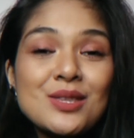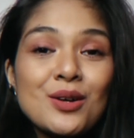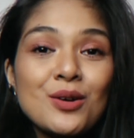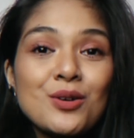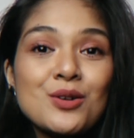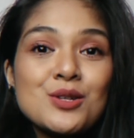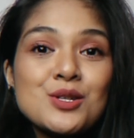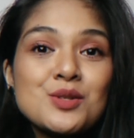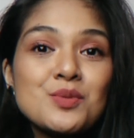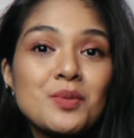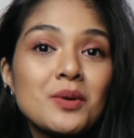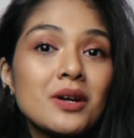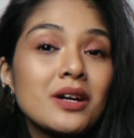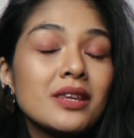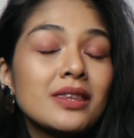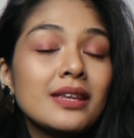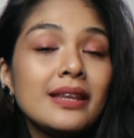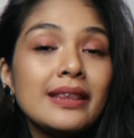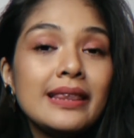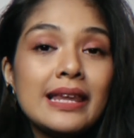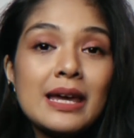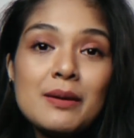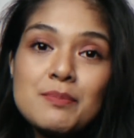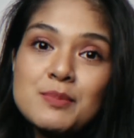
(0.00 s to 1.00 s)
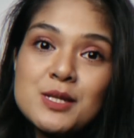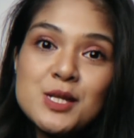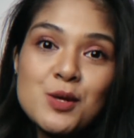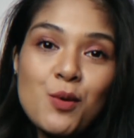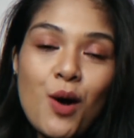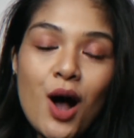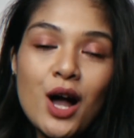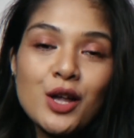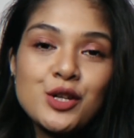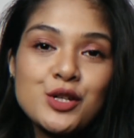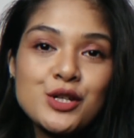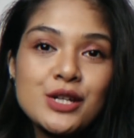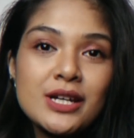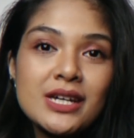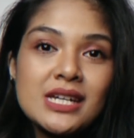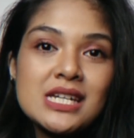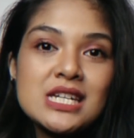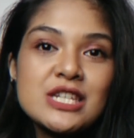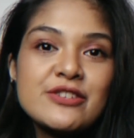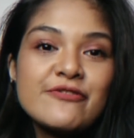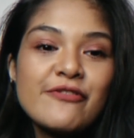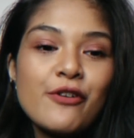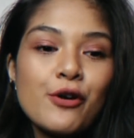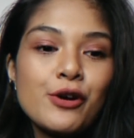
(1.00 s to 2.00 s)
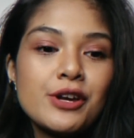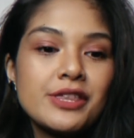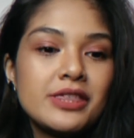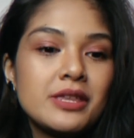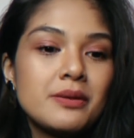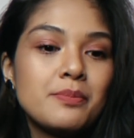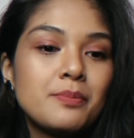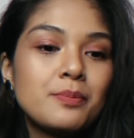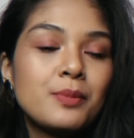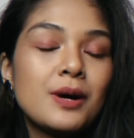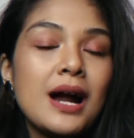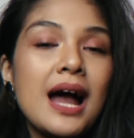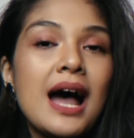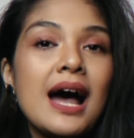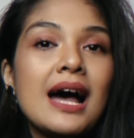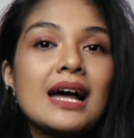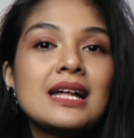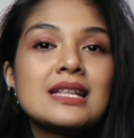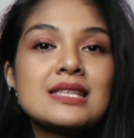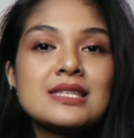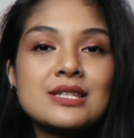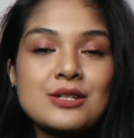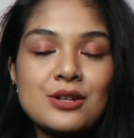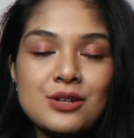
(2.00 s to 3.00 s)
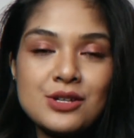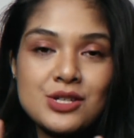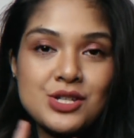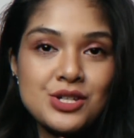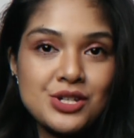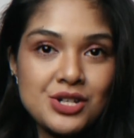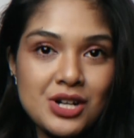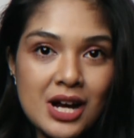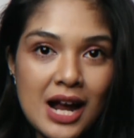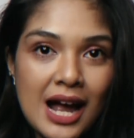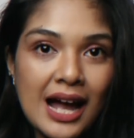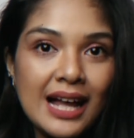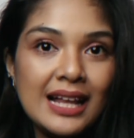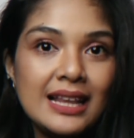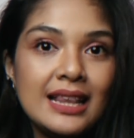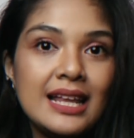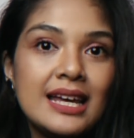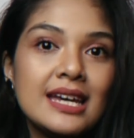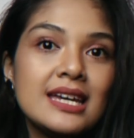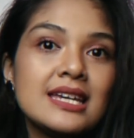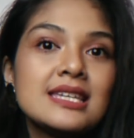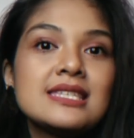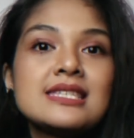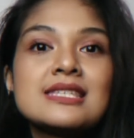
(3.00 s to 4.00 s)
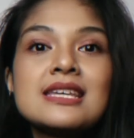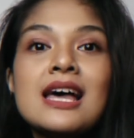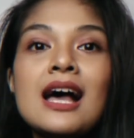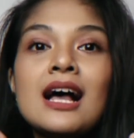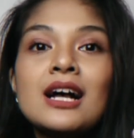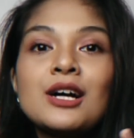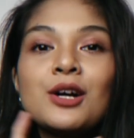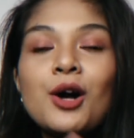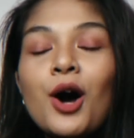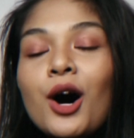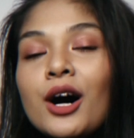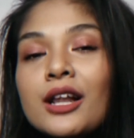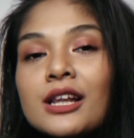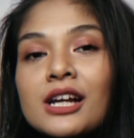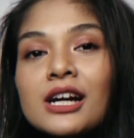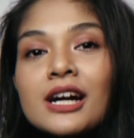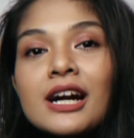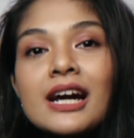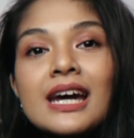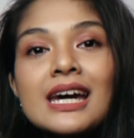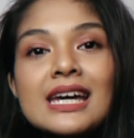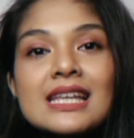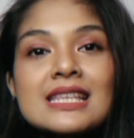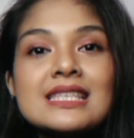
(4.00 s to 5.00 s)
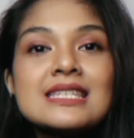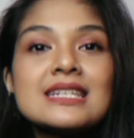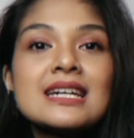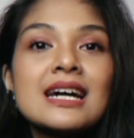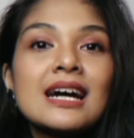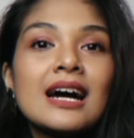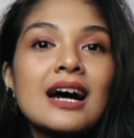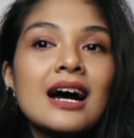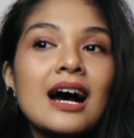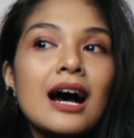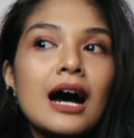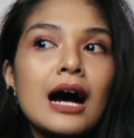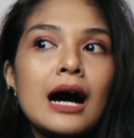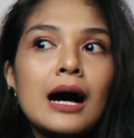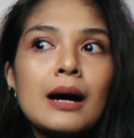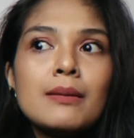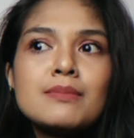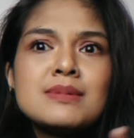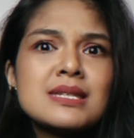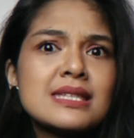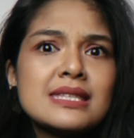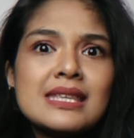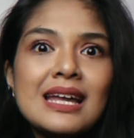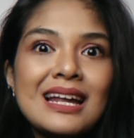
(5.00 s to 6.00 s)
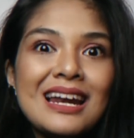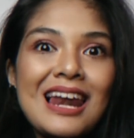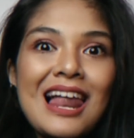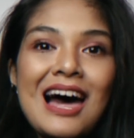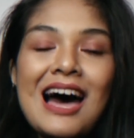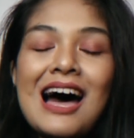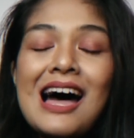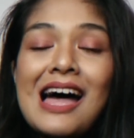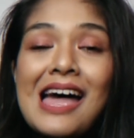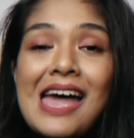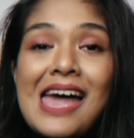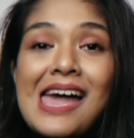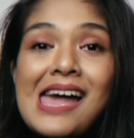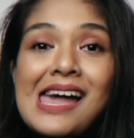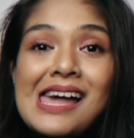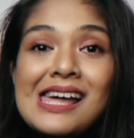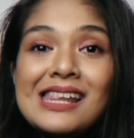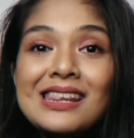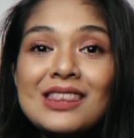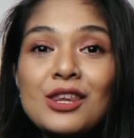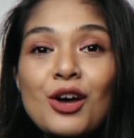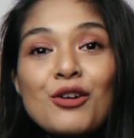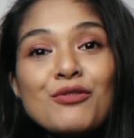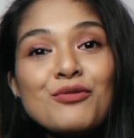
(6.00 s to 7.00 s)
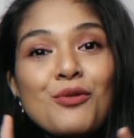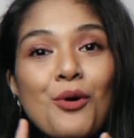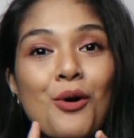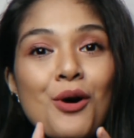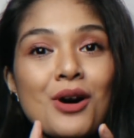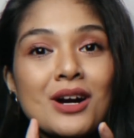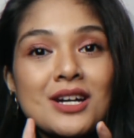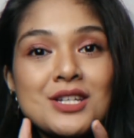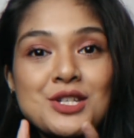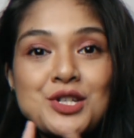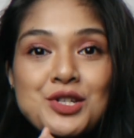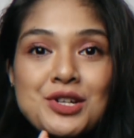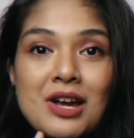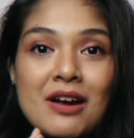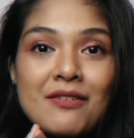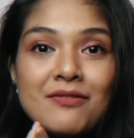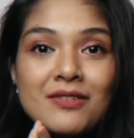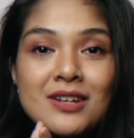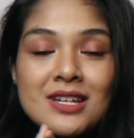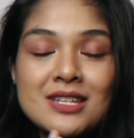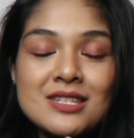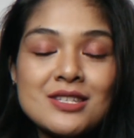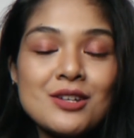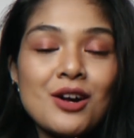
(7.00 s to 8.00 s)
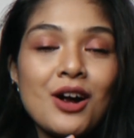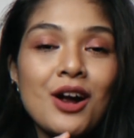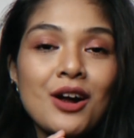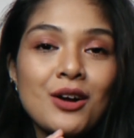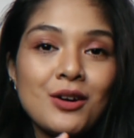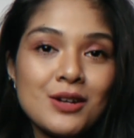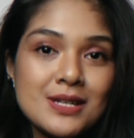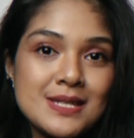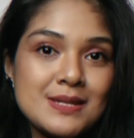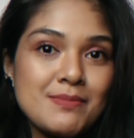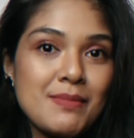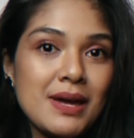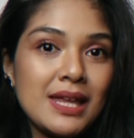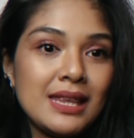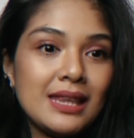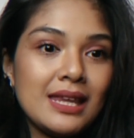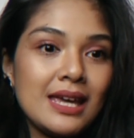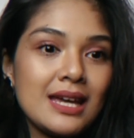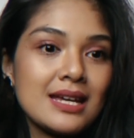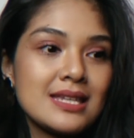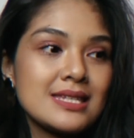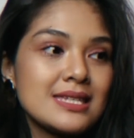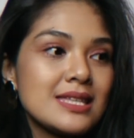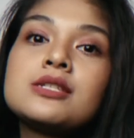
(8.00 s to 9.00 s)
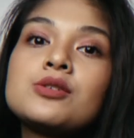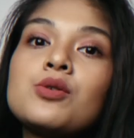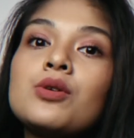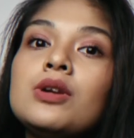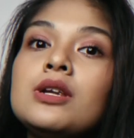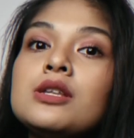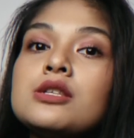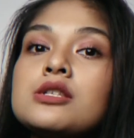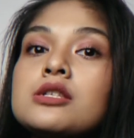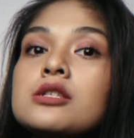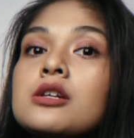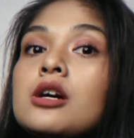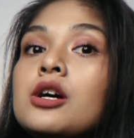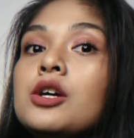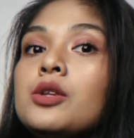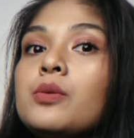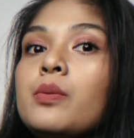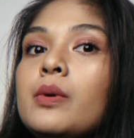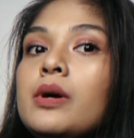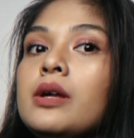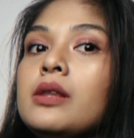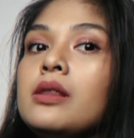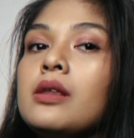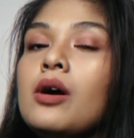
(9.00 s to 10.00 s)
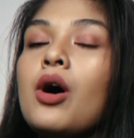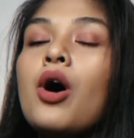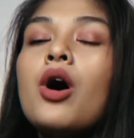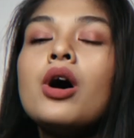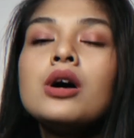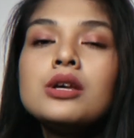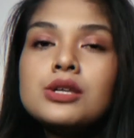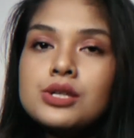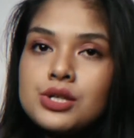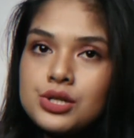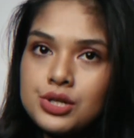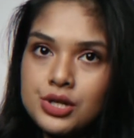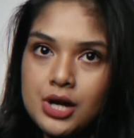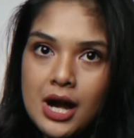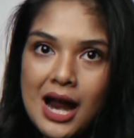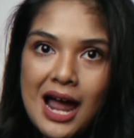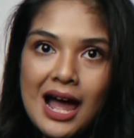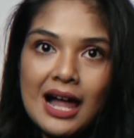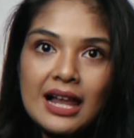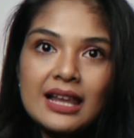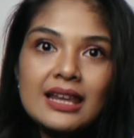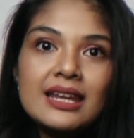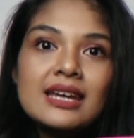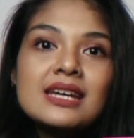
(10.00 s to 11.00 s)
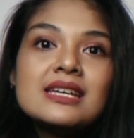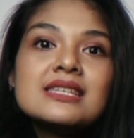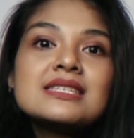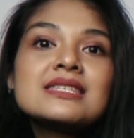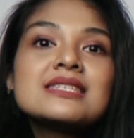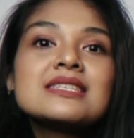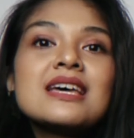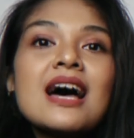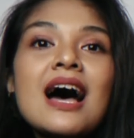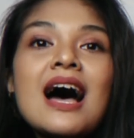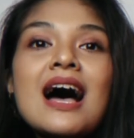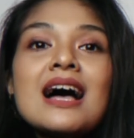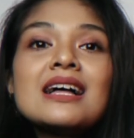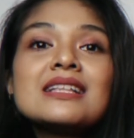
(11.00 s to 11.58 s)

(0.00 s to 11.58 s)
Those were the lip swatches for the brands Australis, Colourette, Stila, and of course Jeffree Star Cosmetics. So let's start with the Australis.